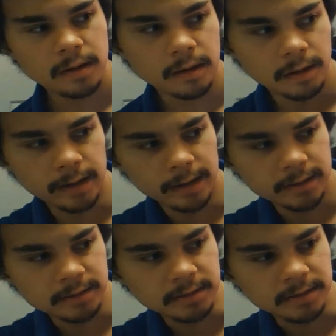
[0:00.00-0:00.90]

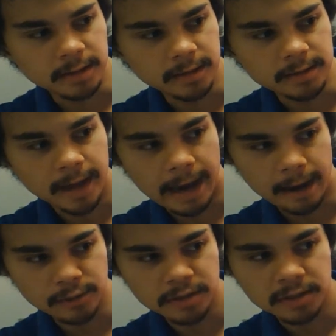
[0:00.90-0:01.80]
Next, it says
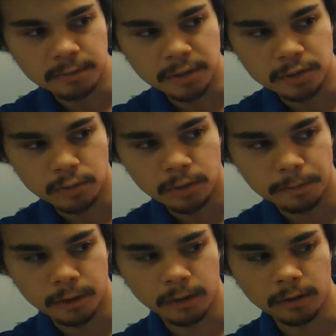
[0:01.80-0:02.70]
houses can be torn
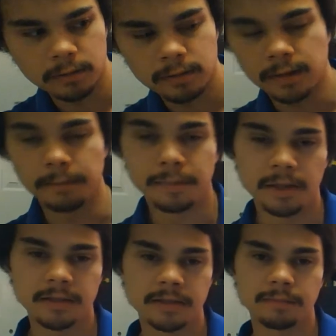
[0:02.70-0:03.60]
apart and
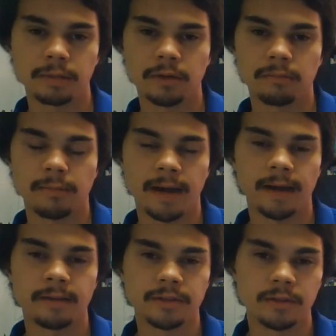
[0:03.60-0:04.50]
pieces blown
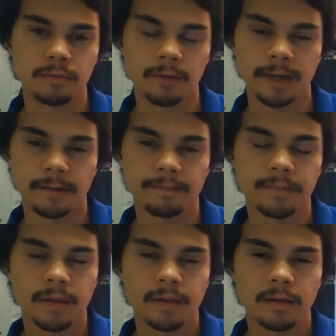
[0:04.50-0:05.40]
miles away.
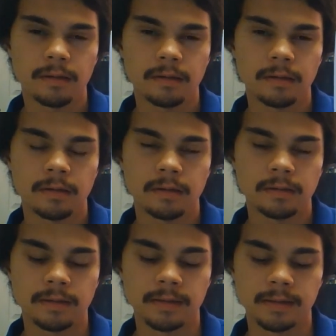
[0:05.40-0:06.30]

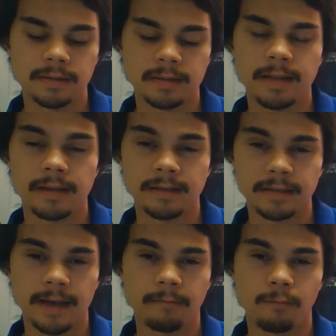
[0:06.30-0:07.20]
Is
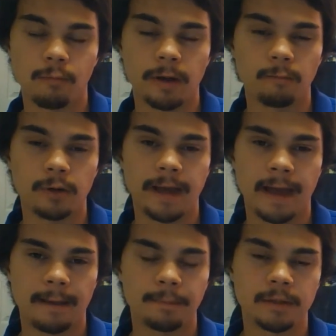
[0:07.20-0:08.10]
that what would
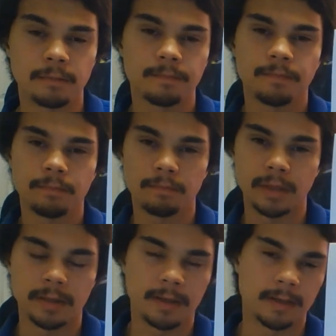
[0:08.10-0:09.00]
happen
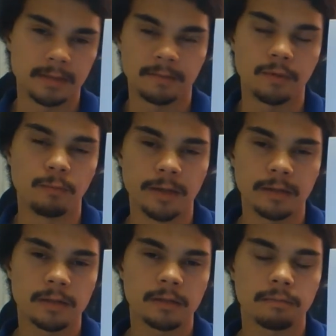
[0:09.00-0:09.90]
because of the
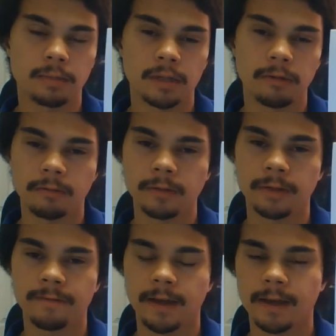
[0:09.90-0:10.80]
wind blowing
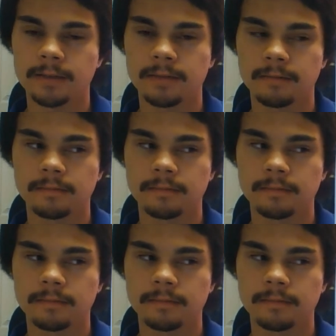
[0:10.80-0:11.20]
really fast?